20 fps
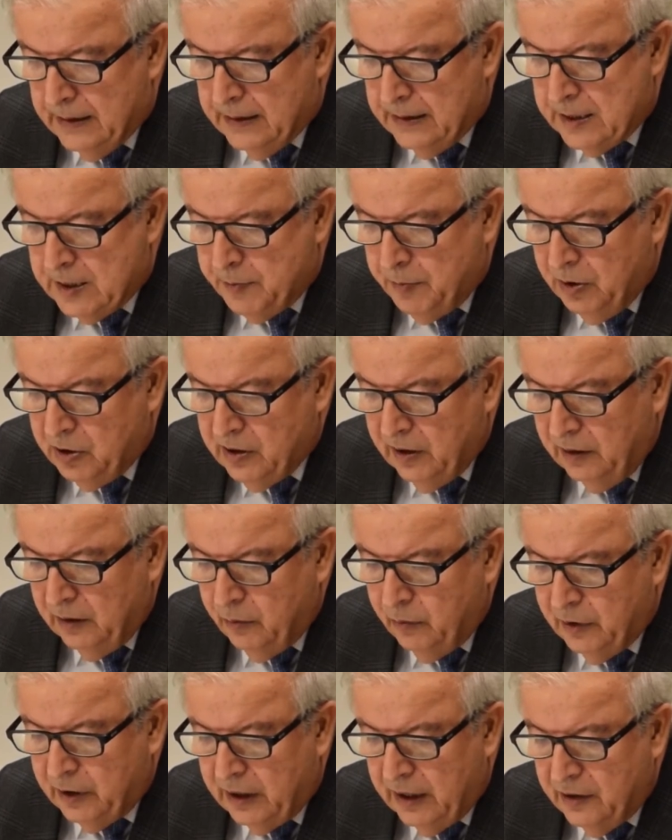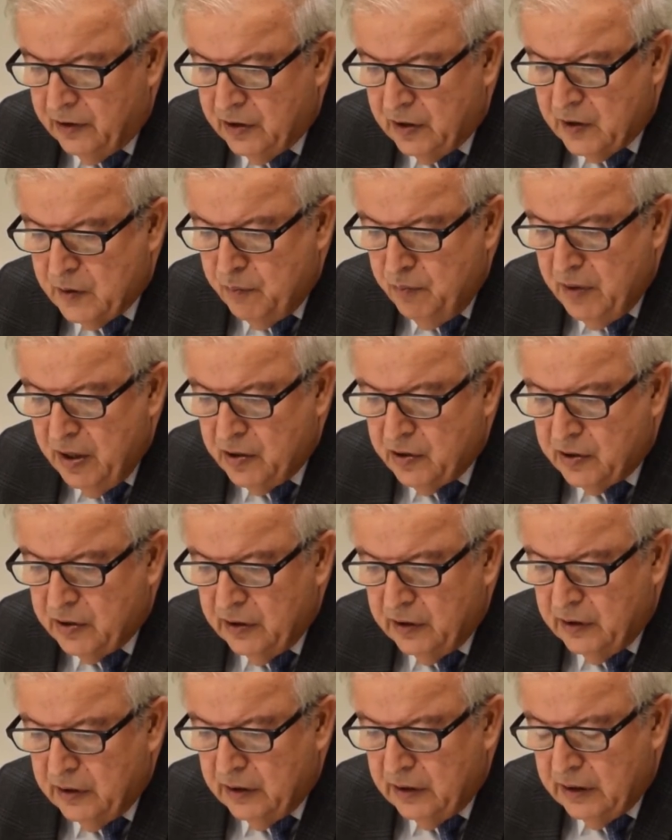Especially we can just
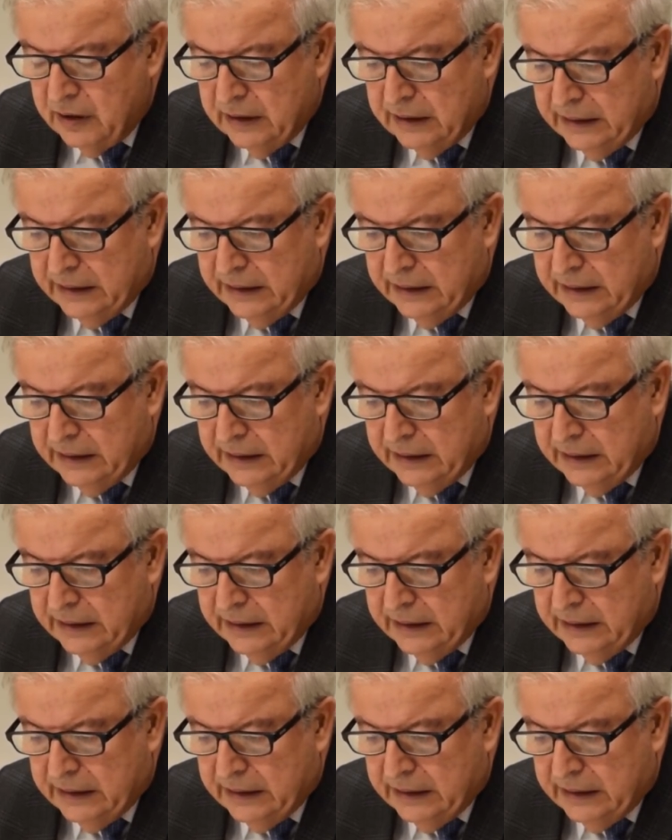mention